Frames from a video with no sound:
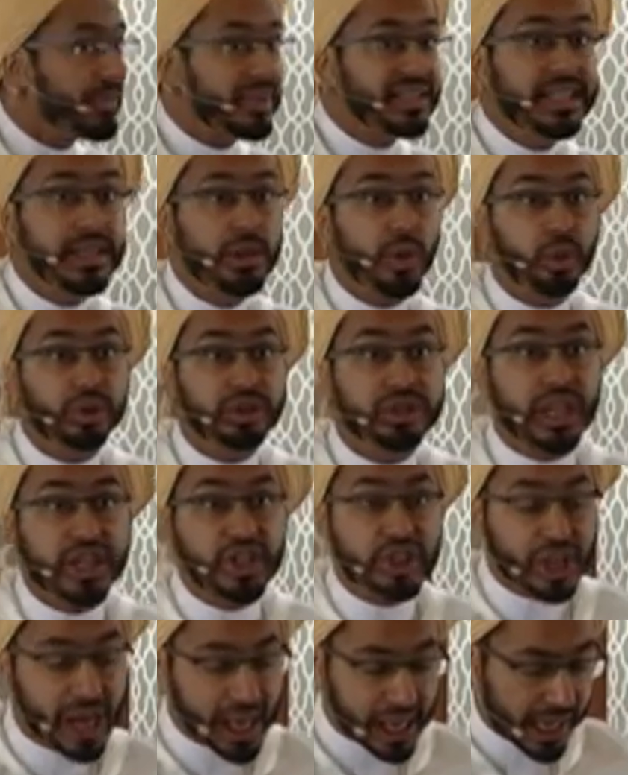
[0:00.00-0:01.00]
Masih
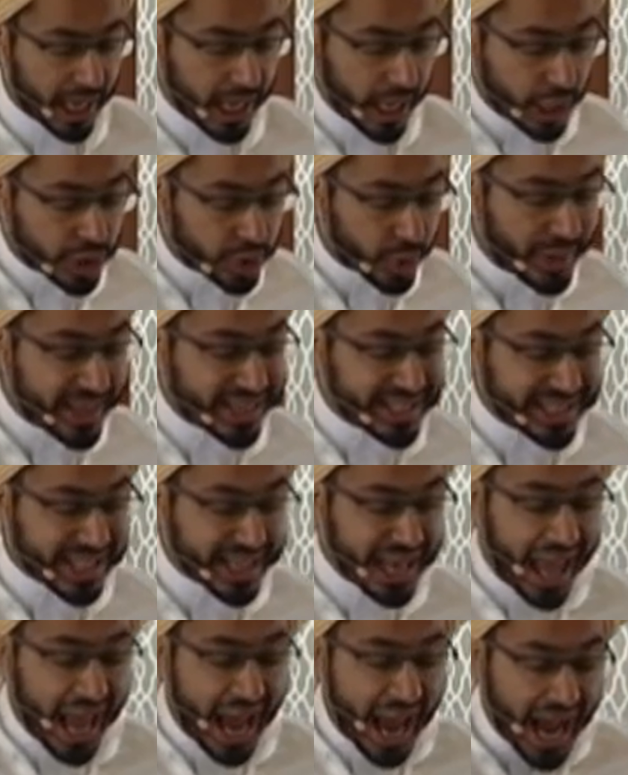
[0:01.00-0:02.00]
al-Dajjal. So he
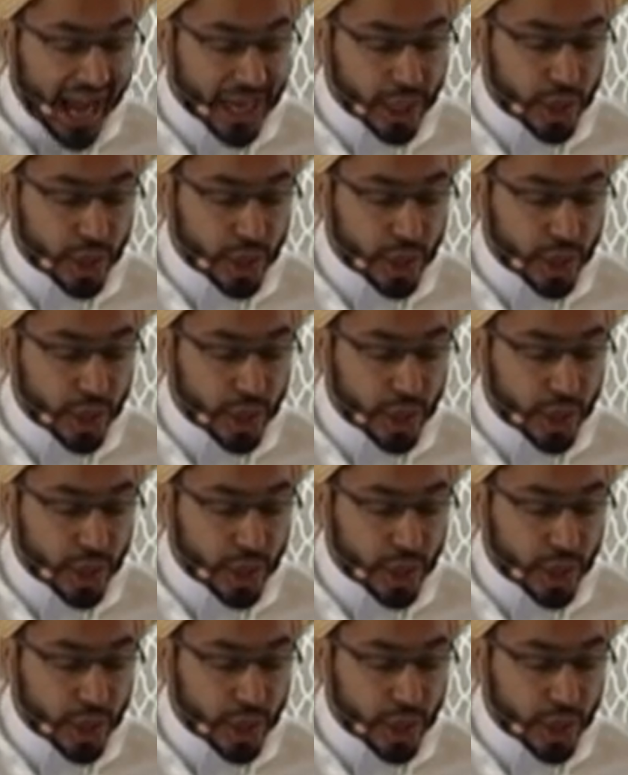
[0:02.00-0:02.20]
said, are